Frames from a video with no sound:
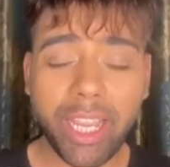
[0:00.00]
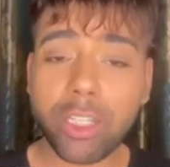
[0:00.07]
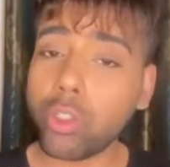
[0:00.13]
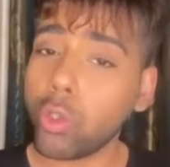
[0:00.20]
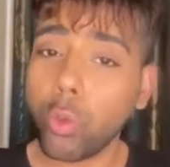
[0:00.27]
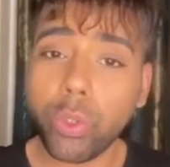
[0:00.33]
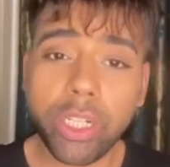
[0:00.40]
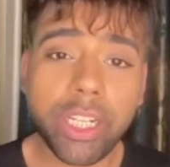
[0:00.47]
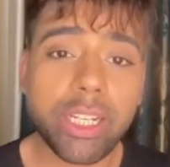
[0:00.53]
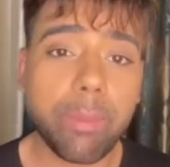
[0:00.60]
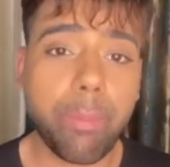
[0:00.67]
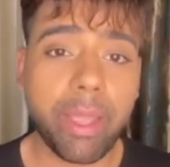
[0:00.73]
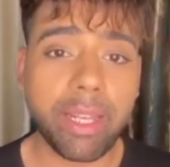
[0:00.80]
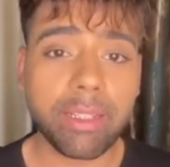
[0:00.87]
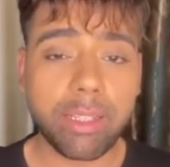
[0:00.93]
it totally
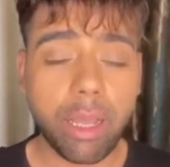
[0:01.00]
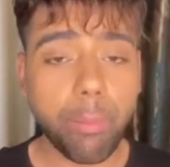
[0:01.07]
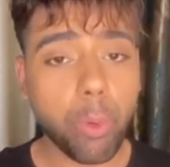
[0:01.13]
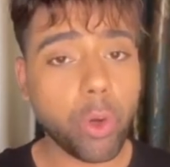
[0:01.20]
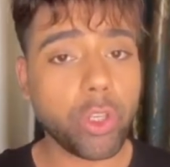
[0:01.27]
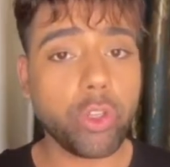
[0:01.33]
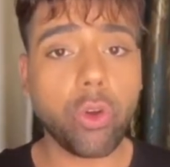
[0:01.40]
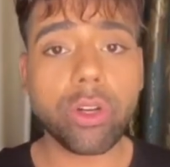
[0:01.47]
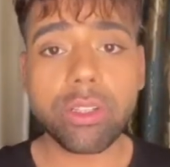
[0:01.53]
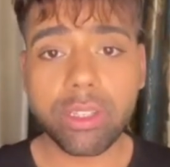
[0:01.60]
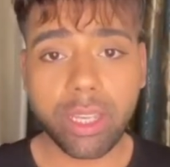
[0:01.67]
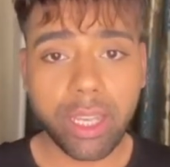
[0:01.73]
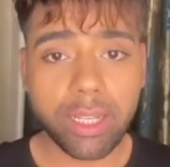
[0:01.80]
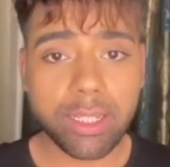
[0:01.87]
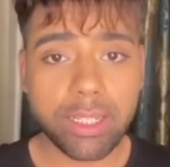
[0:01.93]
depends upon your
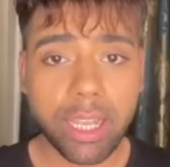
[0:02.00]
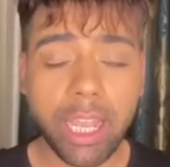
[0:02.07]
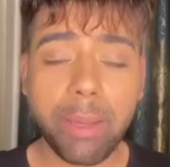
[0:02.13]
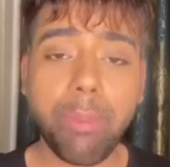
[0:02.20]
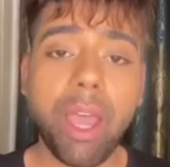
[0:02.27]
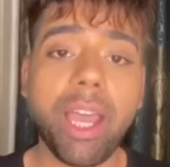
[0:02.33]
skin type